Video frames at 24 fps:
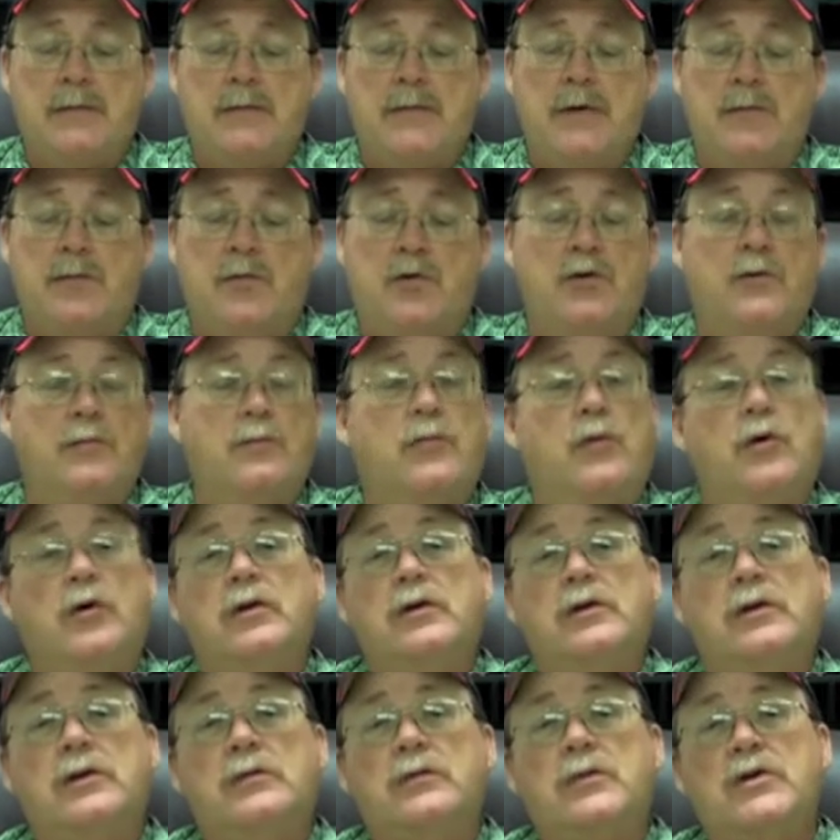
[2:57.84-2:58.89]
but more
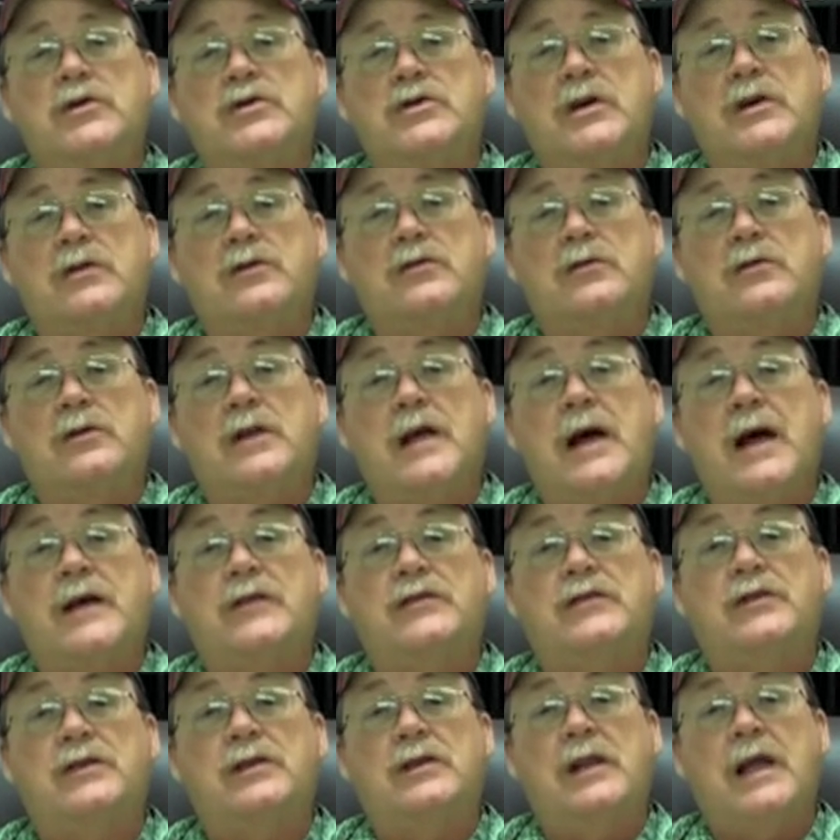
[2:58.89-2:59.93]
importantly, we check their
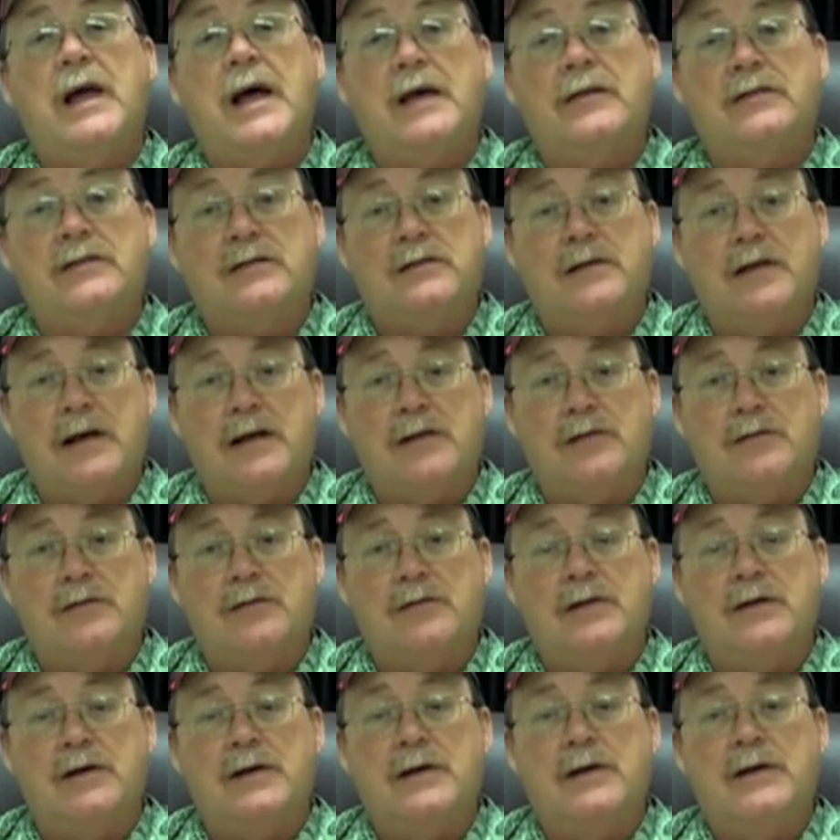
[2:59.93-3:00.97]
last landlord,